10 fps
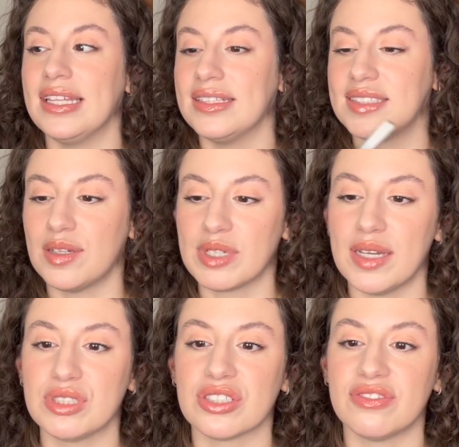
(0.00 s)

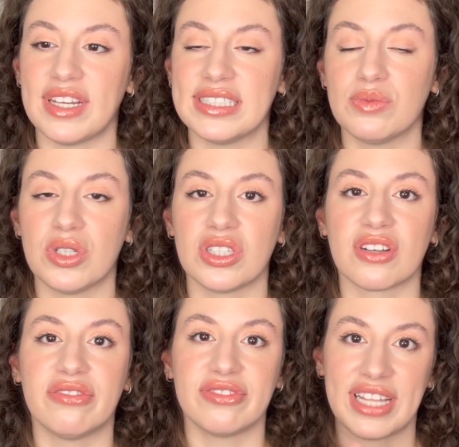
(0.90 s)
sometimes your face will look
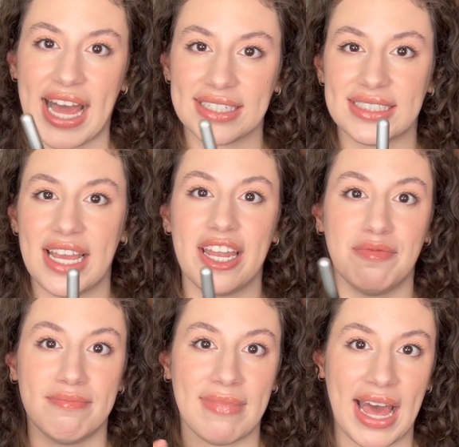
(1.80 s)
flat
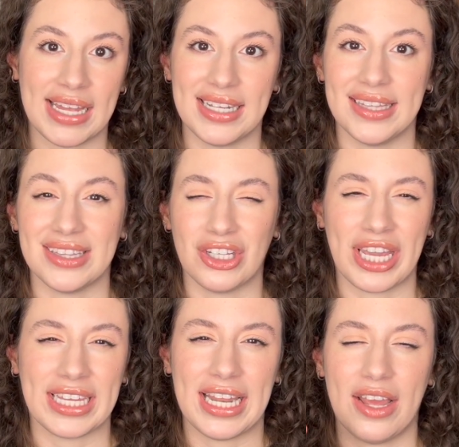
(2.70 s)
and matte and
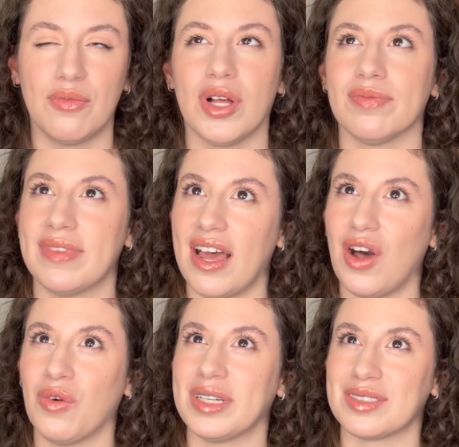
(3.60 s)
like well, not
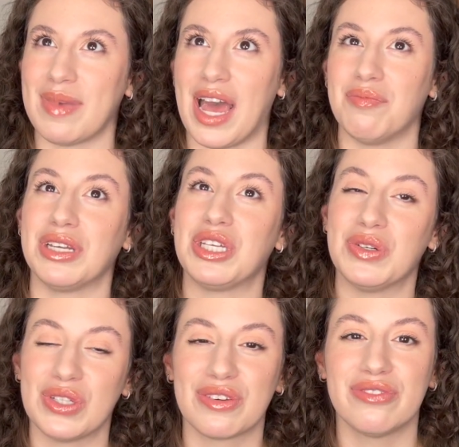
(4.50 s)
always matte, but you'll
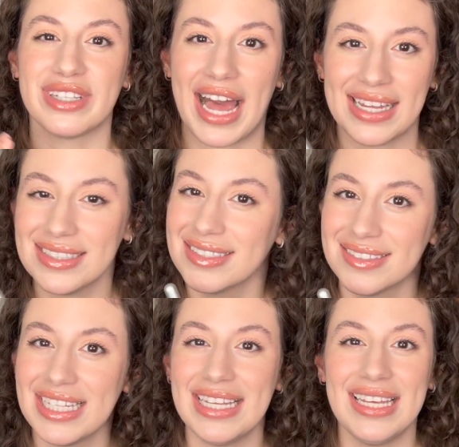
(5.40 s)
look flat,
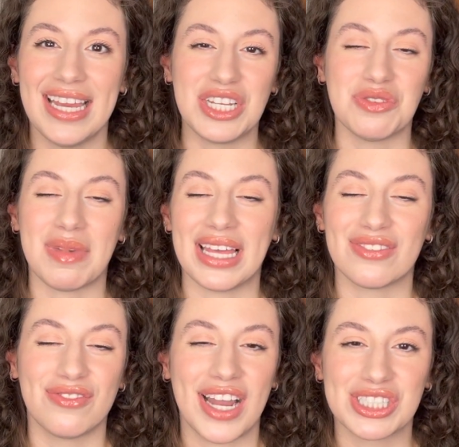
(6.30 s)
and you may
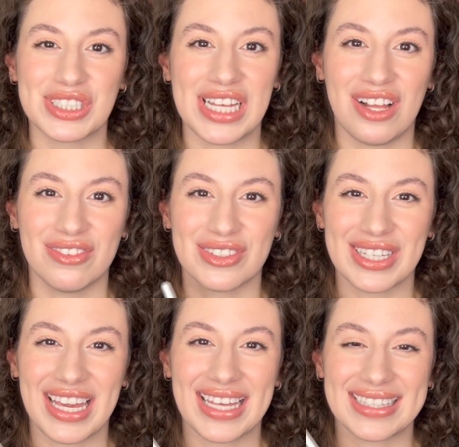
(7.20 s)
find yourself
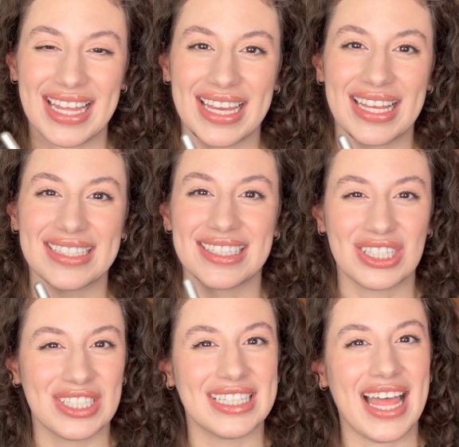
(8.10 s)
looking like a
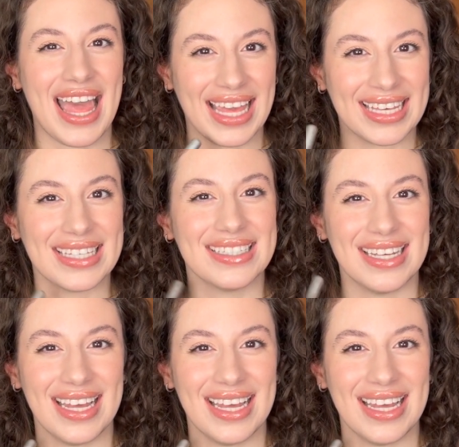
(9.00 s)
little egg